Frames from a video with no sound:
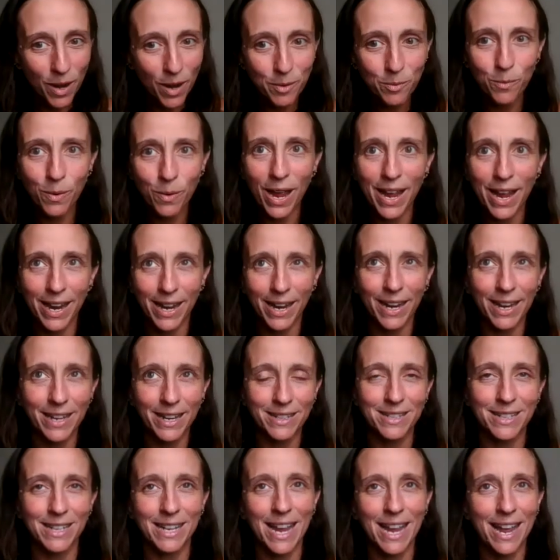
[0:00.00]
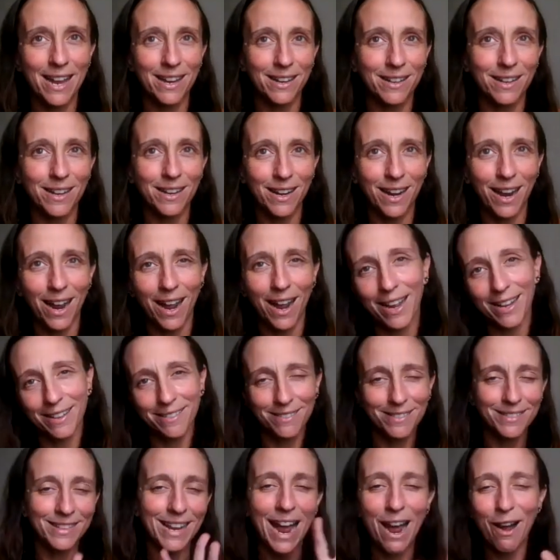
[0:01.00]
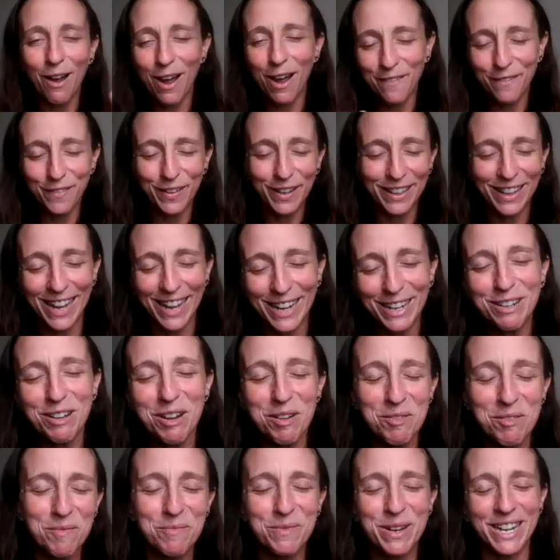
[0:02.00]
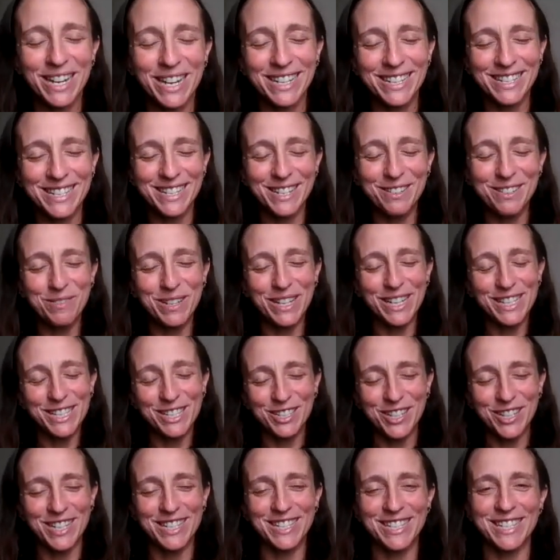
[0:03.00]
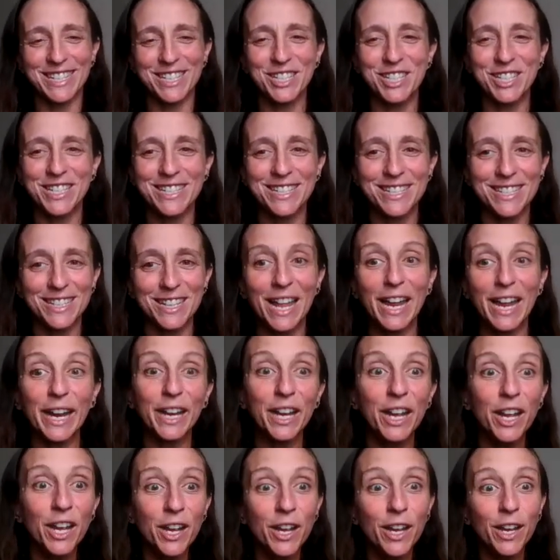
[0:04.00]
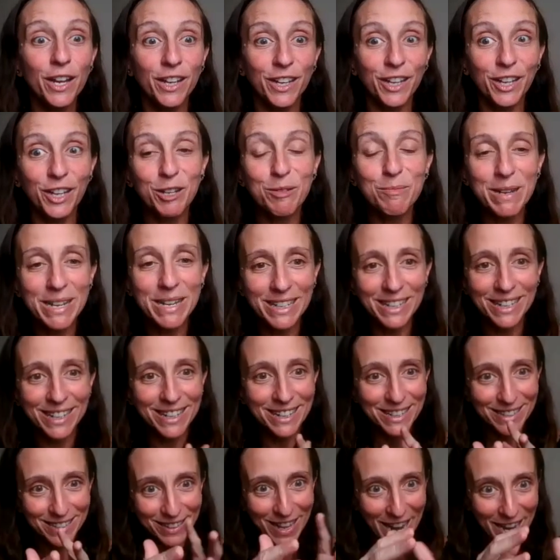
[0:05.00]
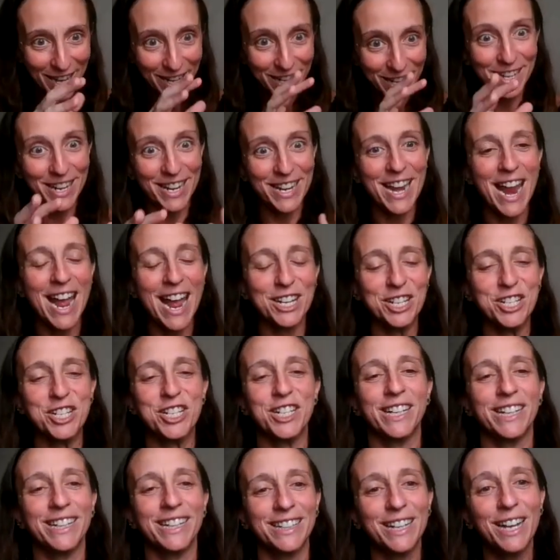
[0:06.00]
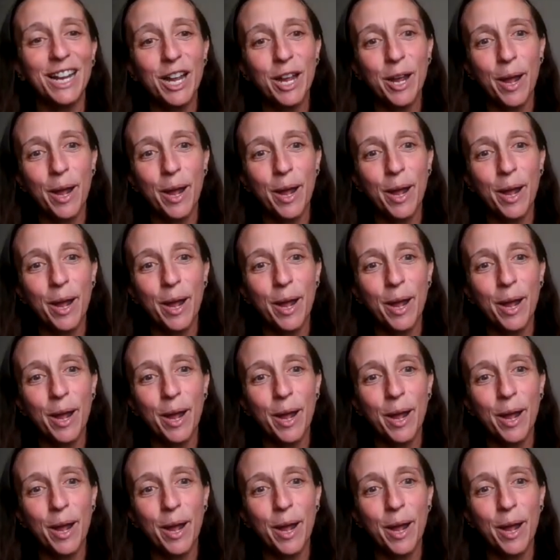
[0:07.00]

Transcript: one way. And again, now I feel like we can transition into like human like connection,